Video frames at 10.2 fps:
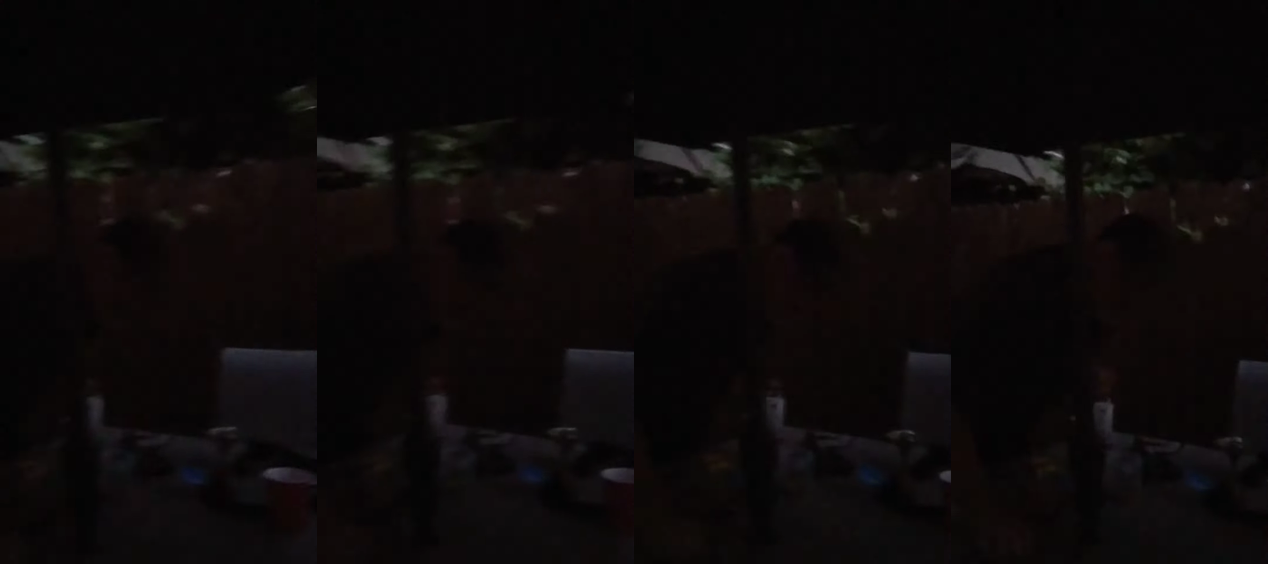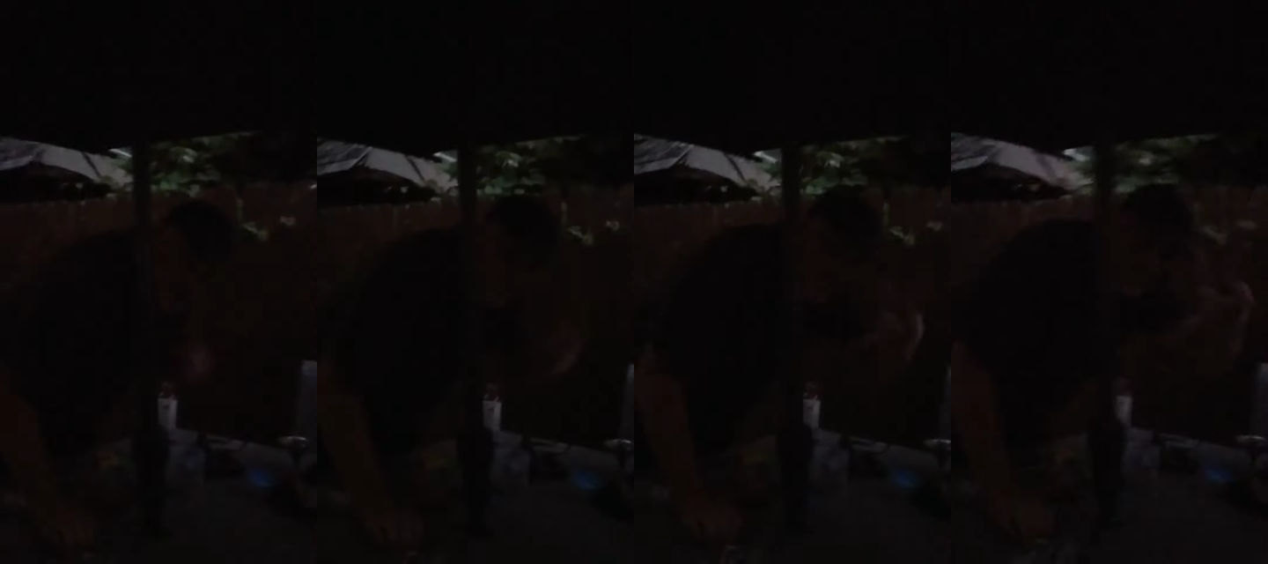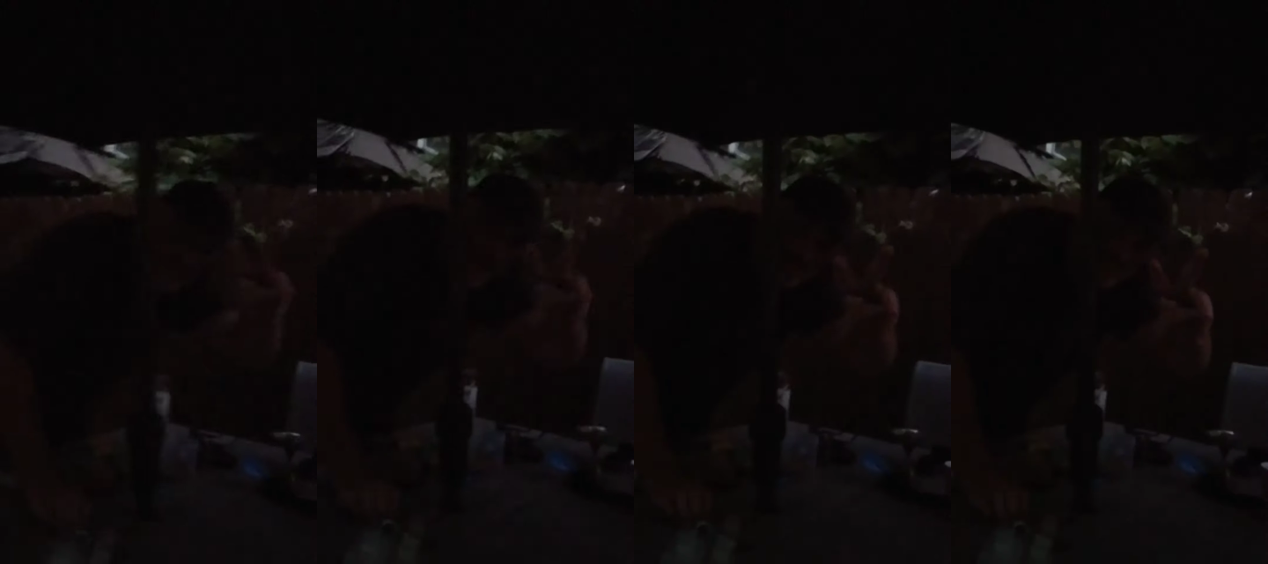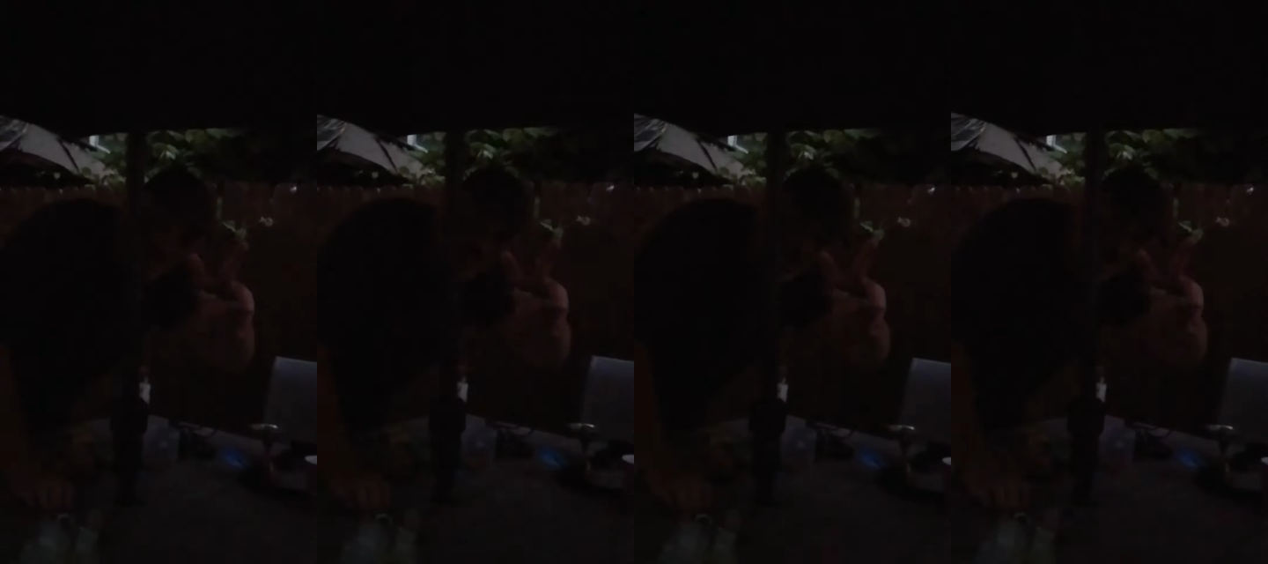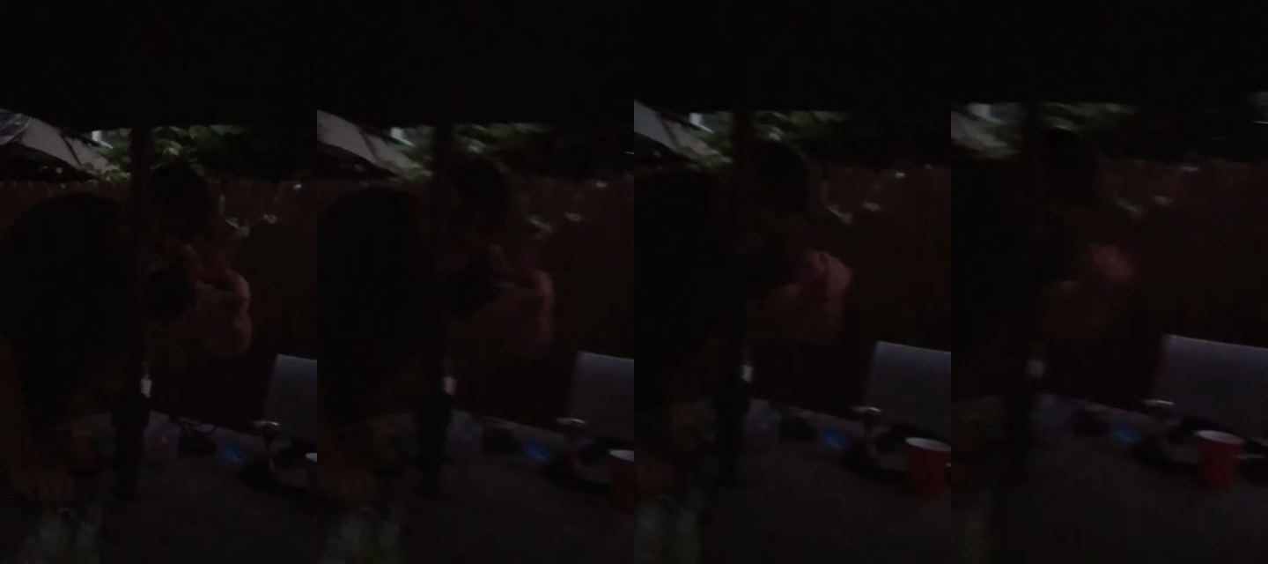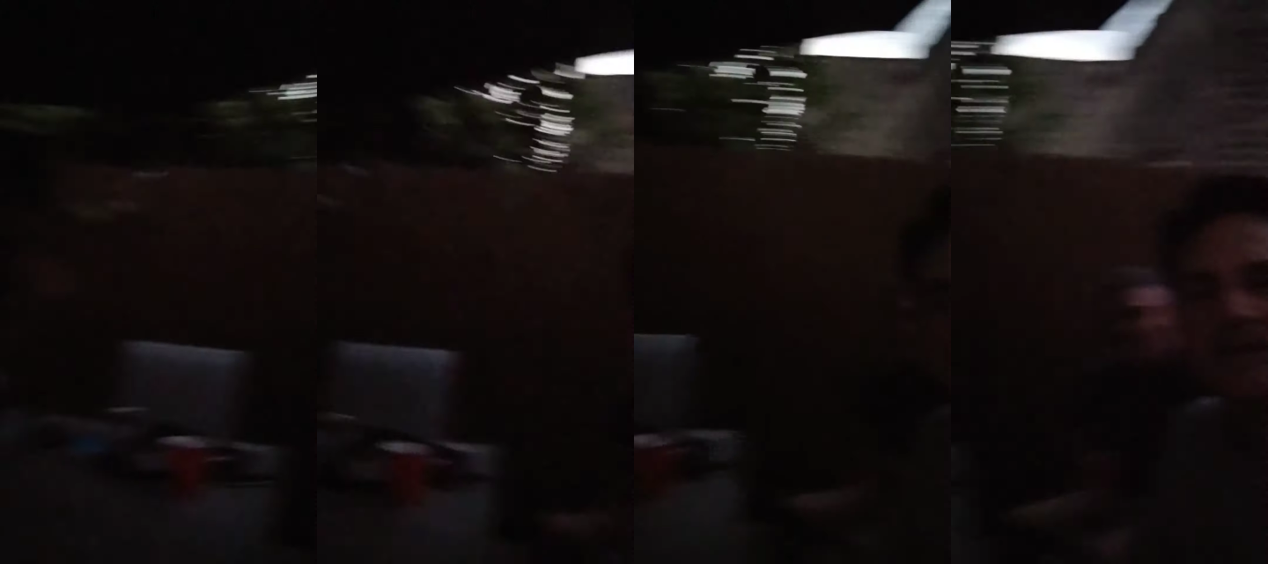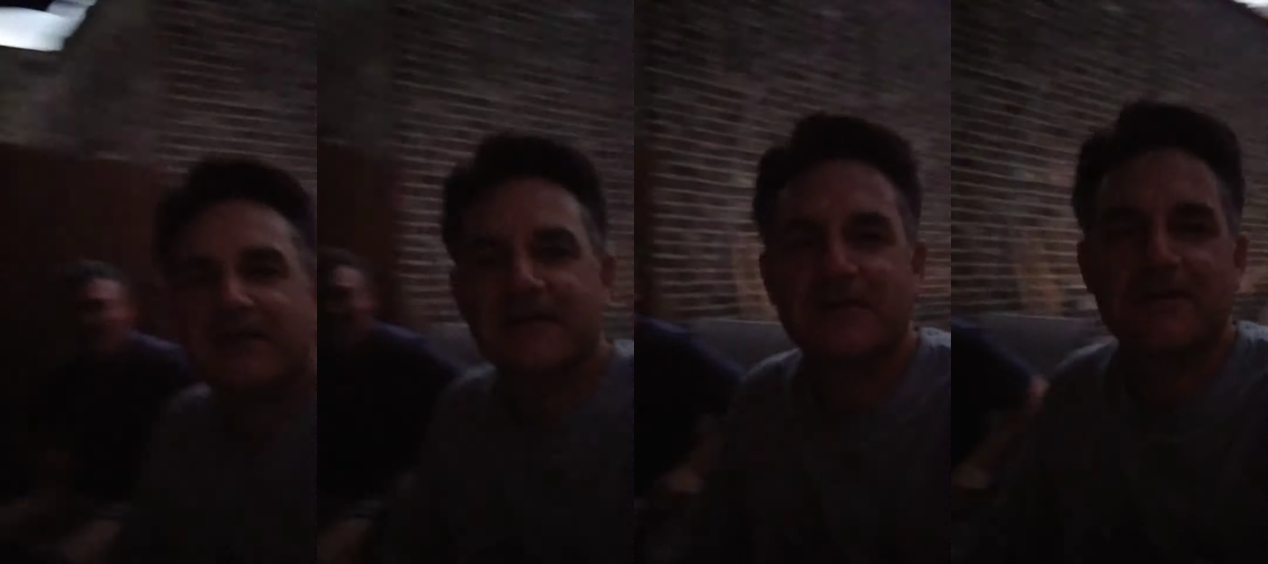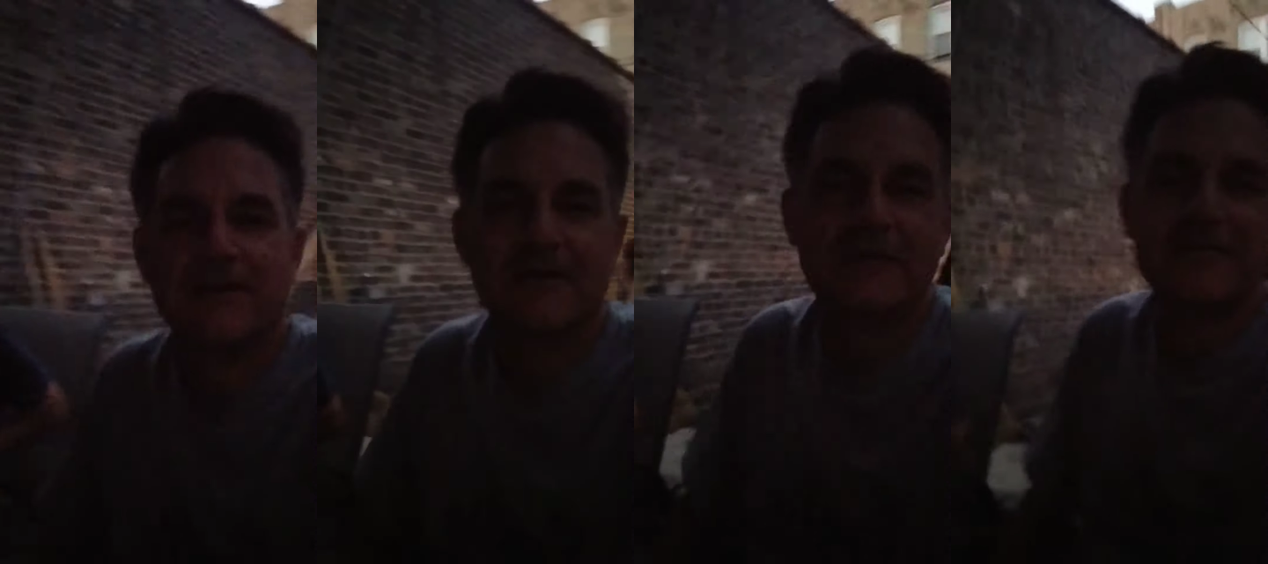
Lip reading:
Nobody's mouth can be seen.